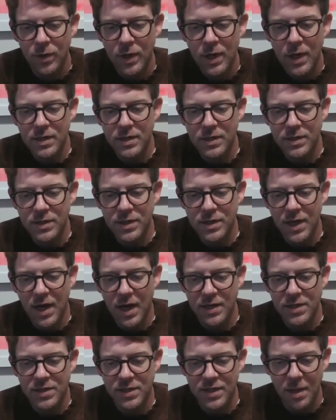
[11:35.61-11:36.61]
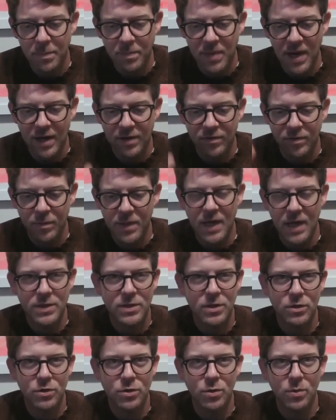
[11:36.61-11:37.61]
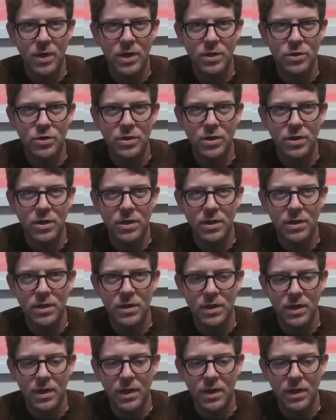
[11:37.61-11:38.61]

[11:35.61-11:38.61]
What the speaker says: is I step back from that situation,